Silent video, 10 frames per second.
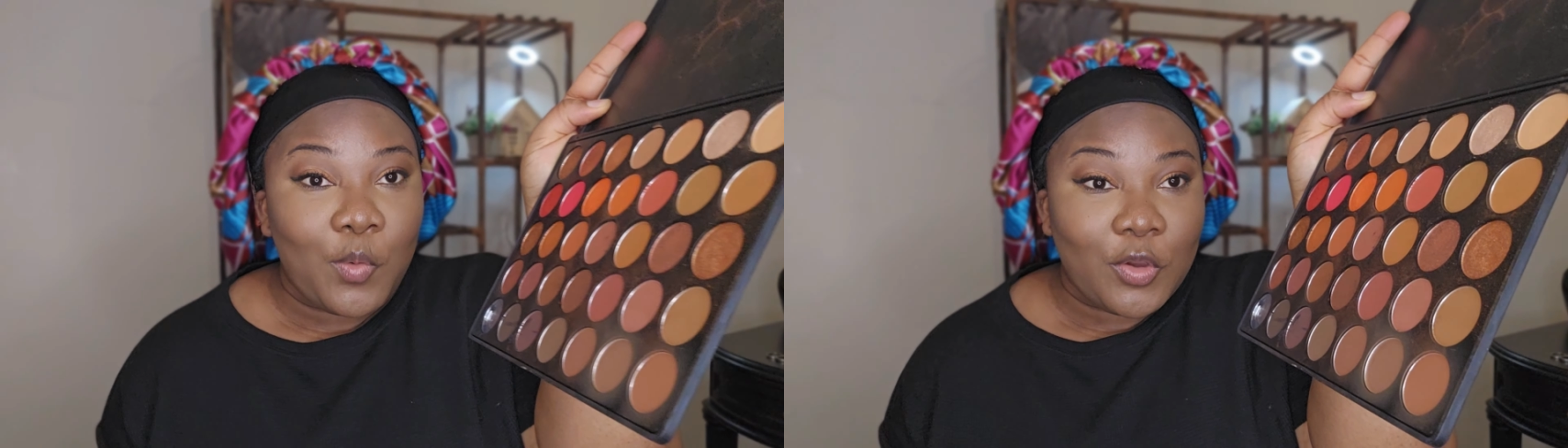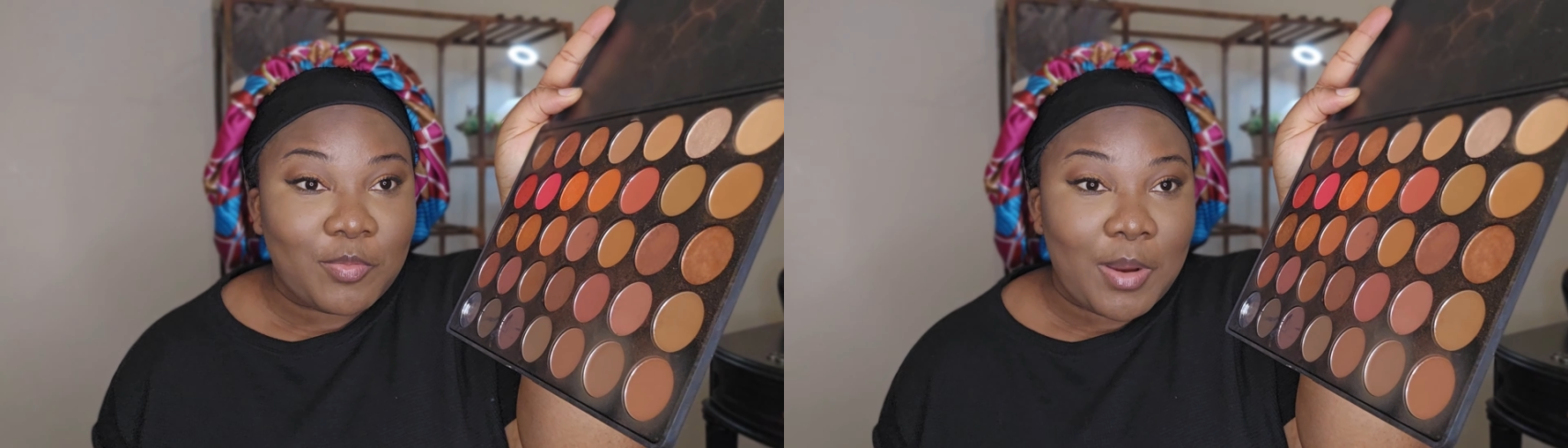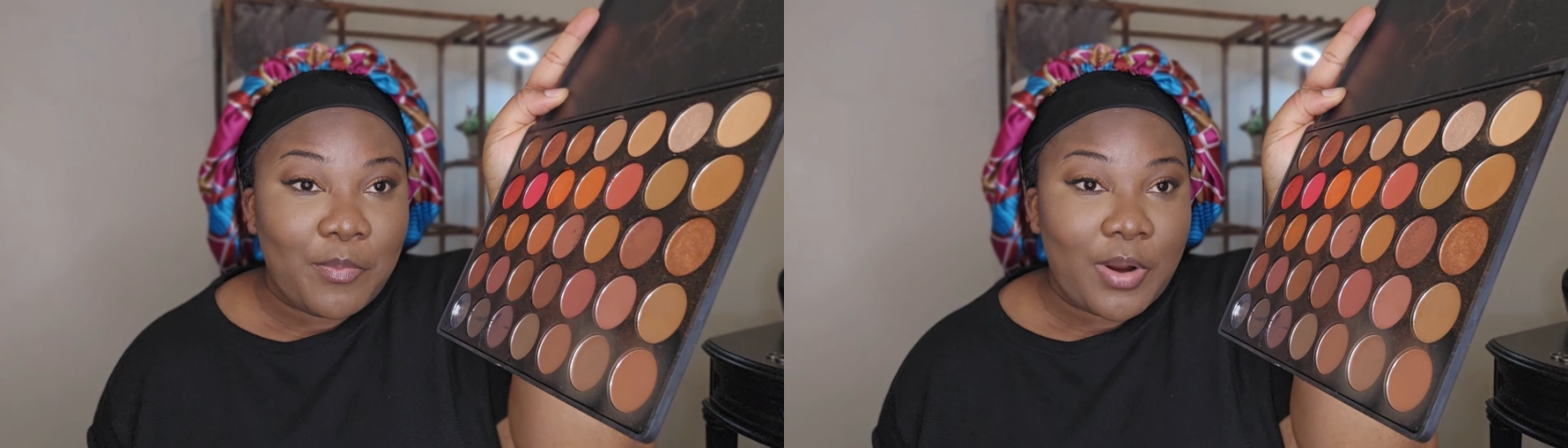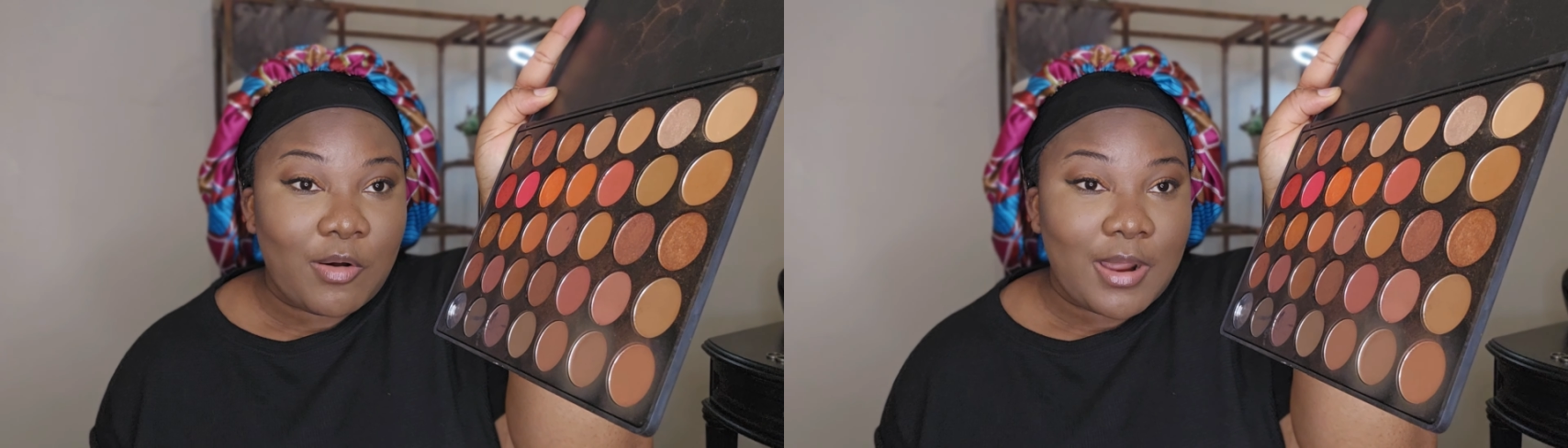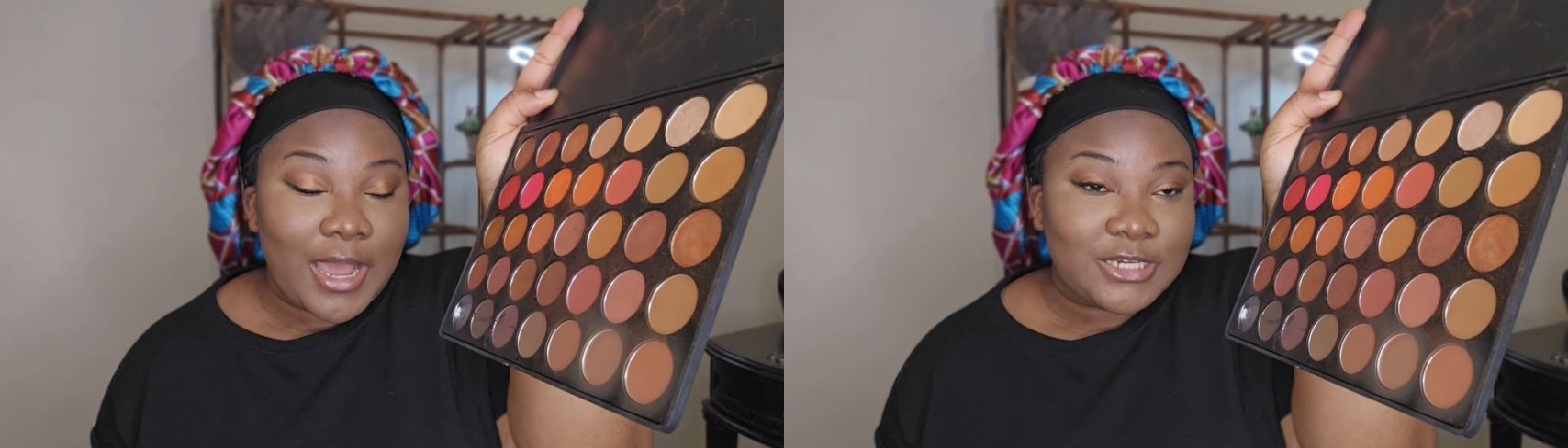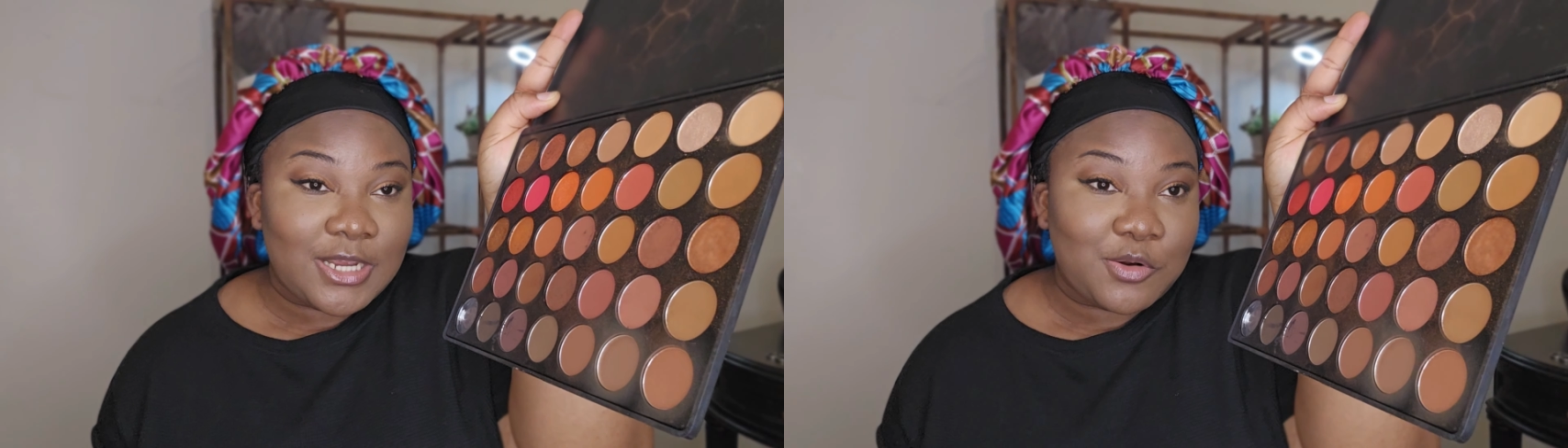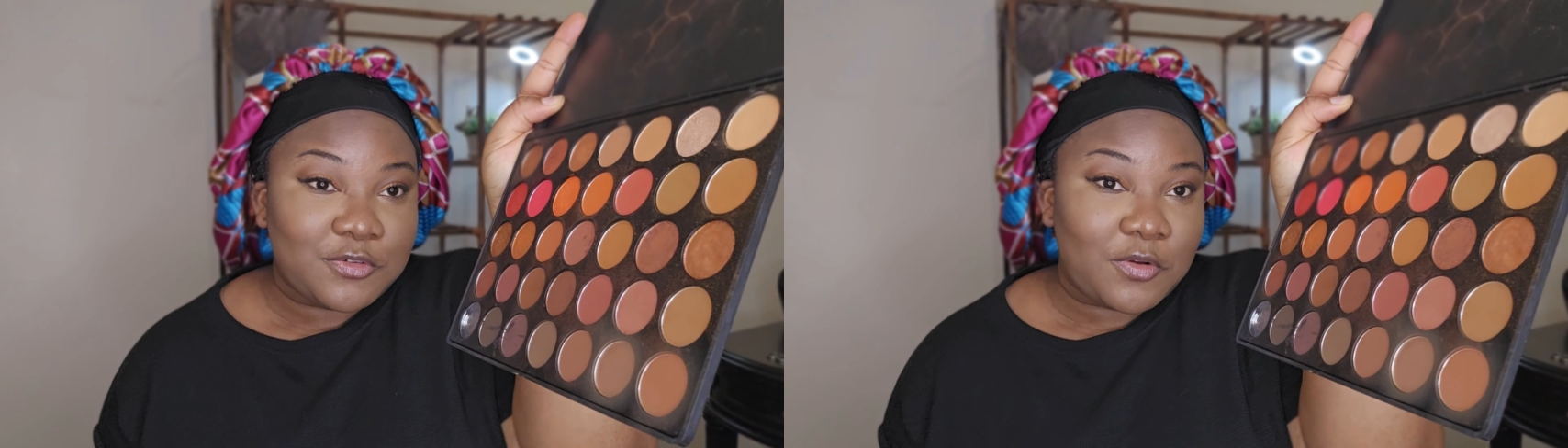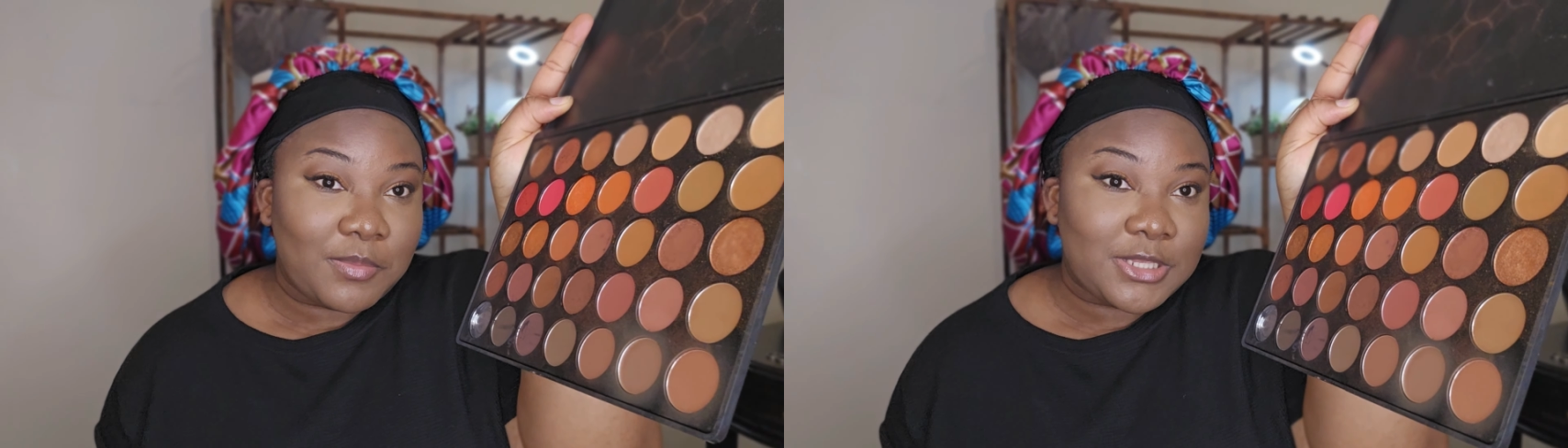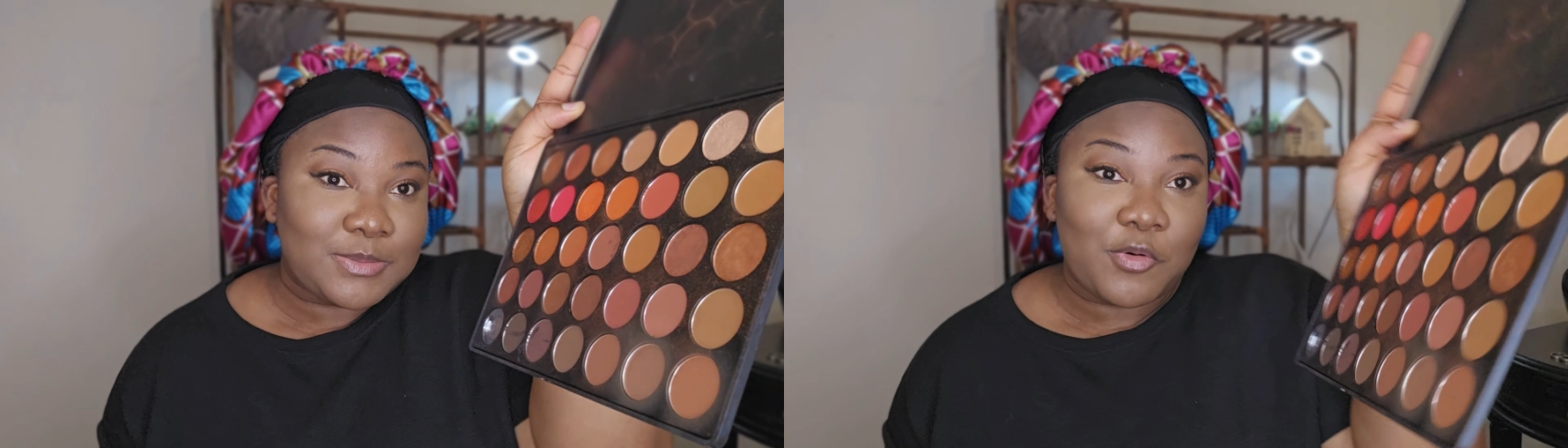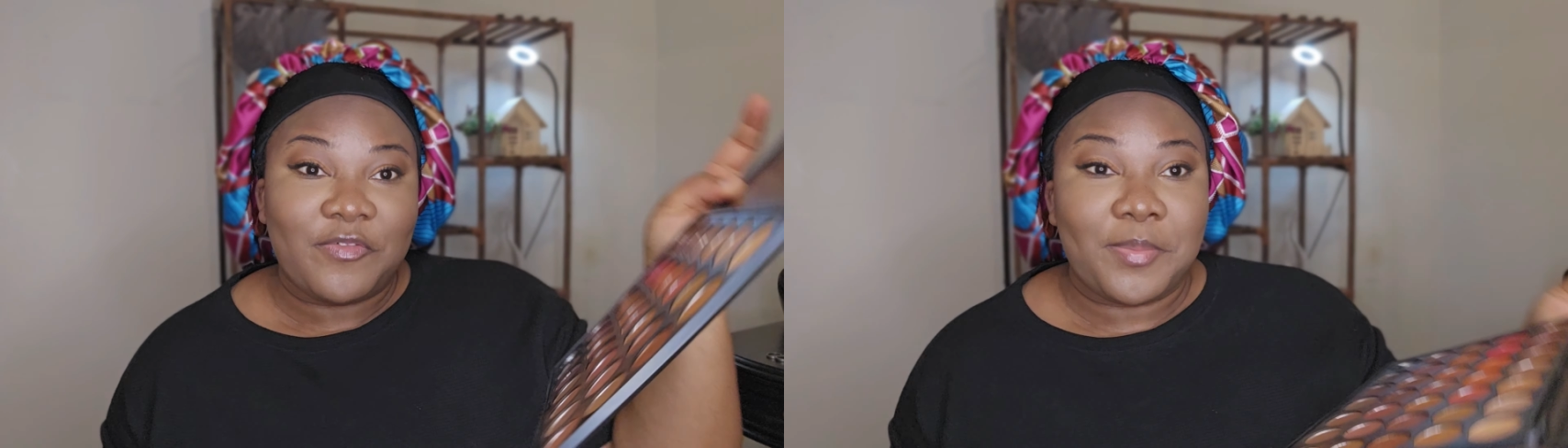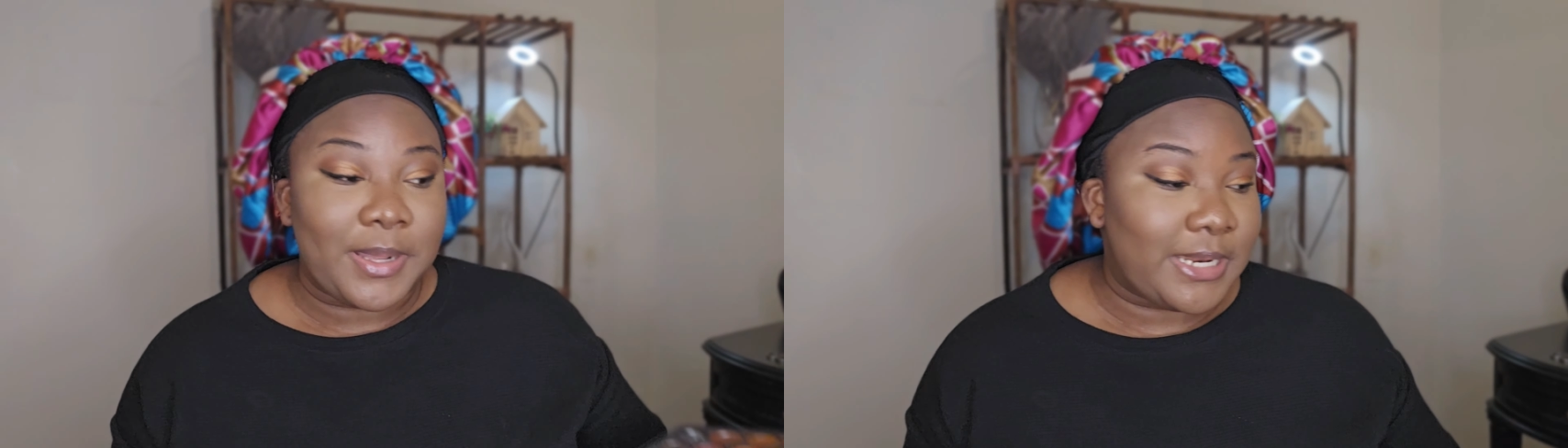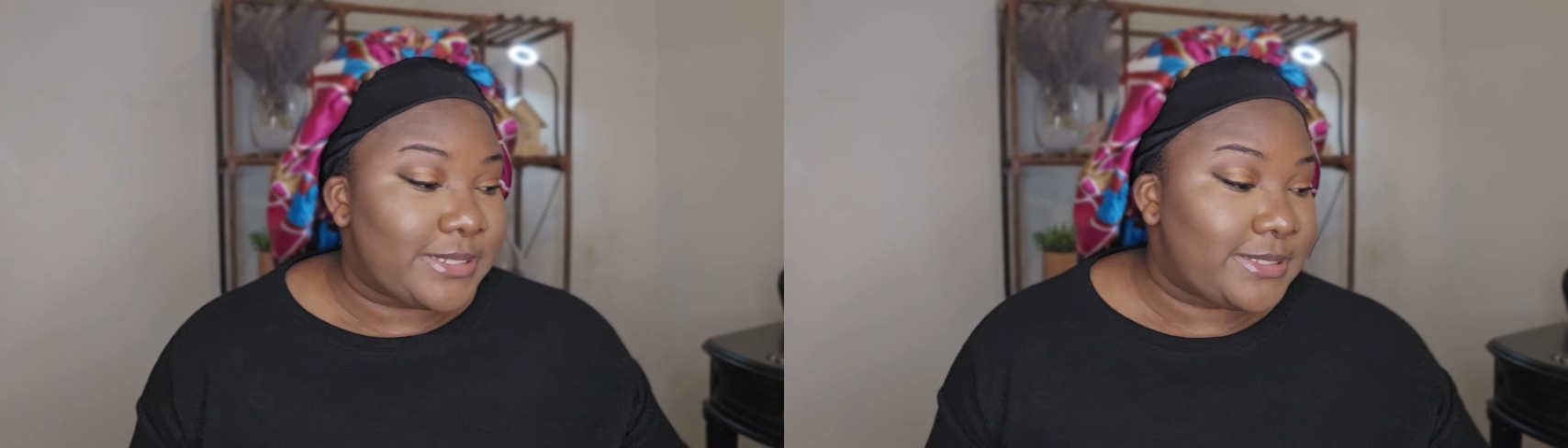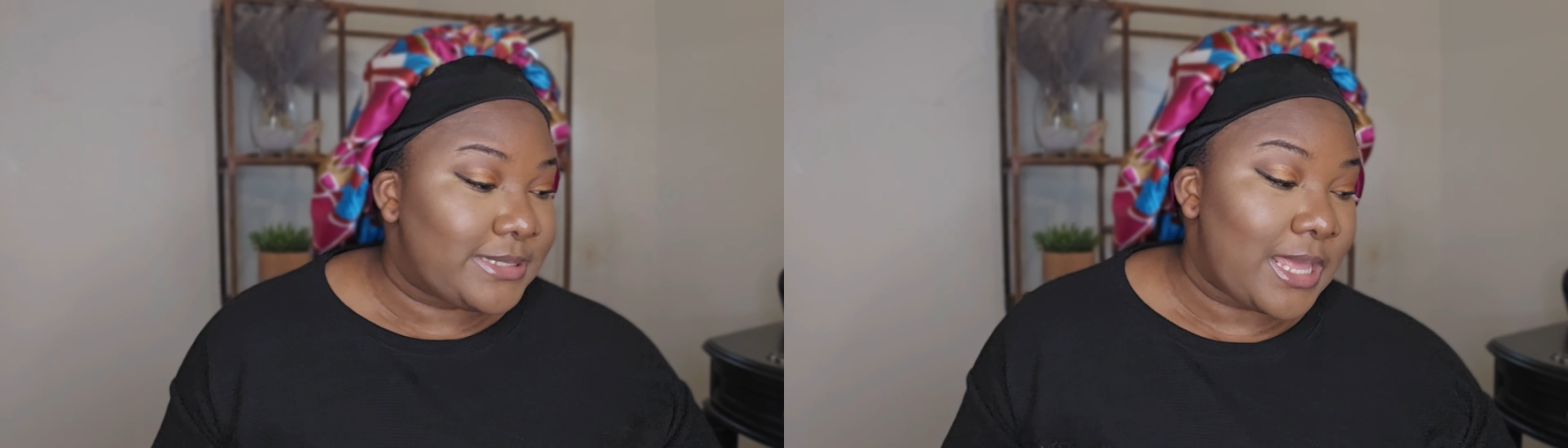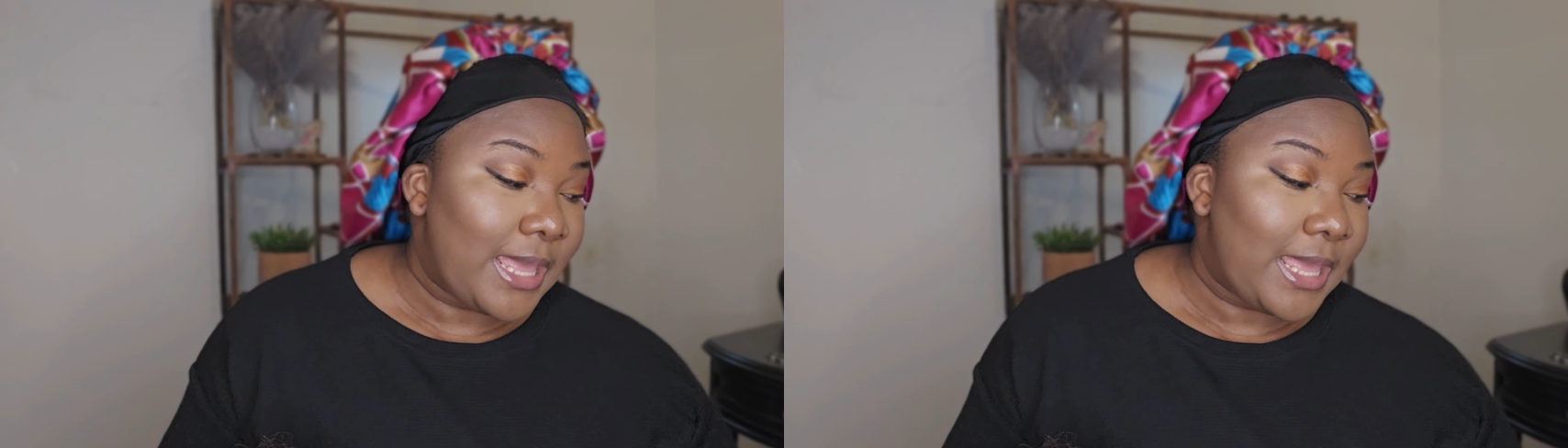with my brown eyeshadows from this Morphe palette